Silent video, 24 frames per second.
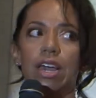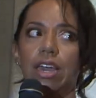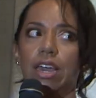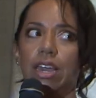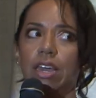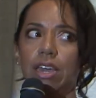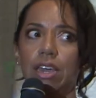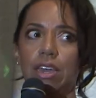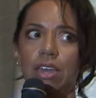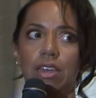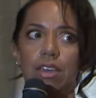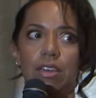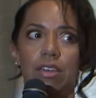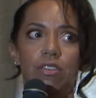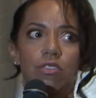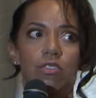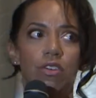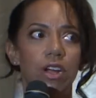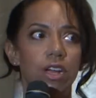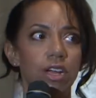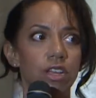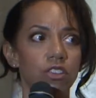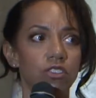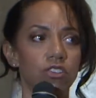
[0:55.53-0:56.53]
a
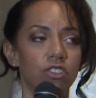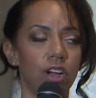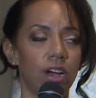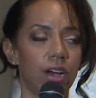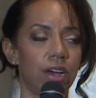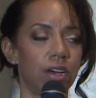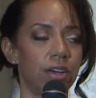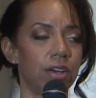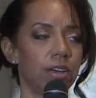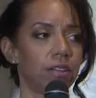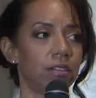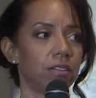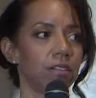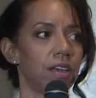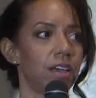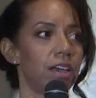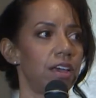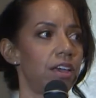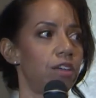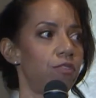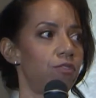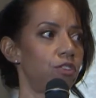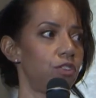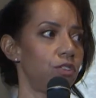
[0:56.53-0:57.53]
grandchild,
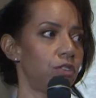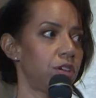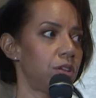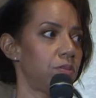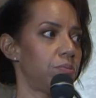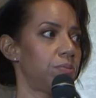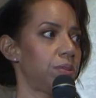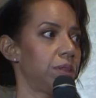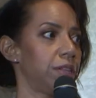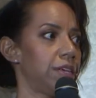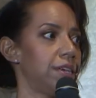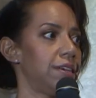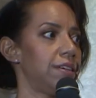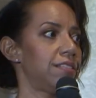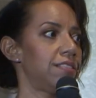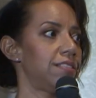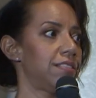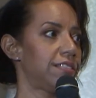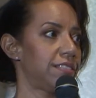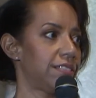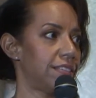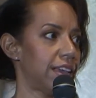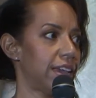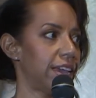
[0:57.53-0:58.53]
if you can please
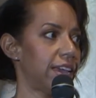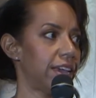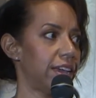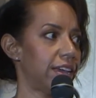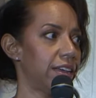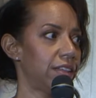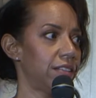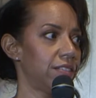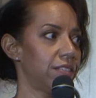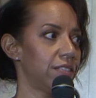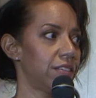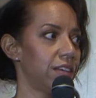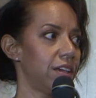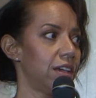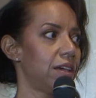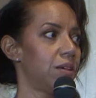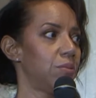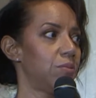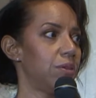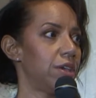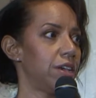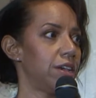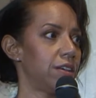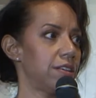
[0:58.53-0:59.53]
stand,
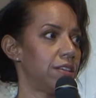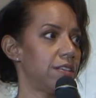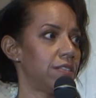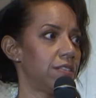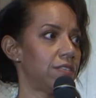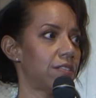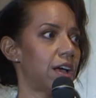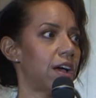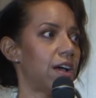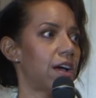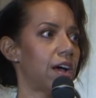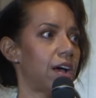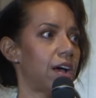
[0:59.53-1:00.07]
because